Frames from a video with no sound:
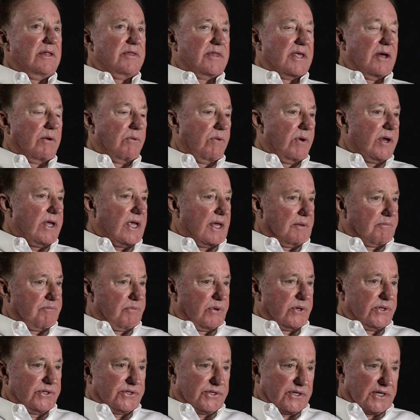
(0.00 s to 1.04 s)
that we had
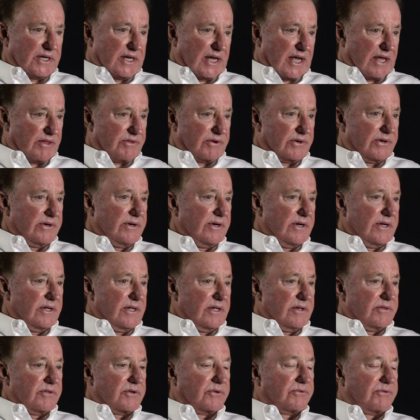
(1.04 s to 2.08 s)
put together
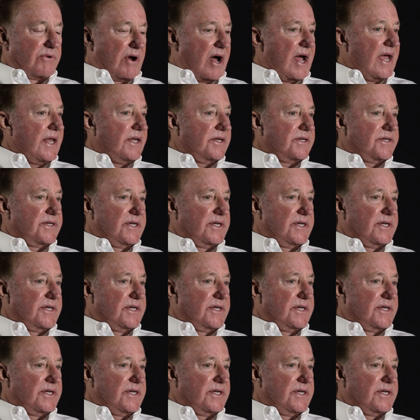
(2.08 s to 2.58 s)
the right